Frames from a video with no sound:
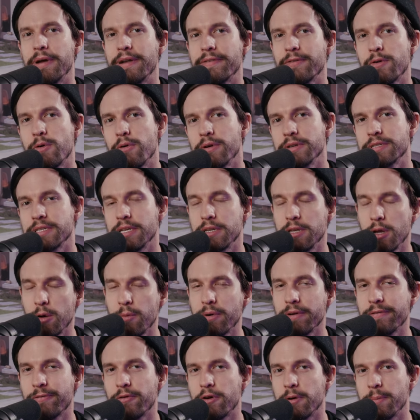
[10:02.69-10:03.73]
But of course, no
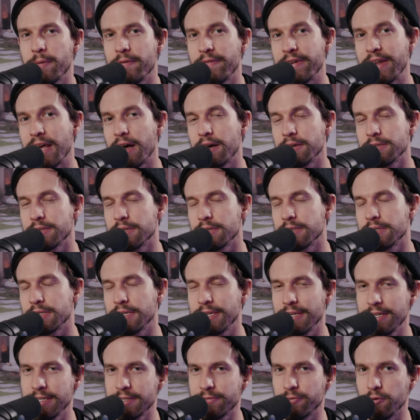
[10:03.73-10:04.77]
one form of analysis
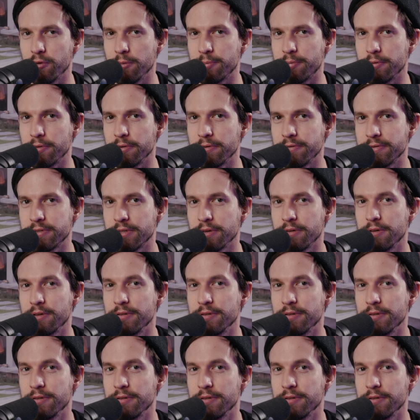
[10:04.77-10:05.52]
is foolproof, so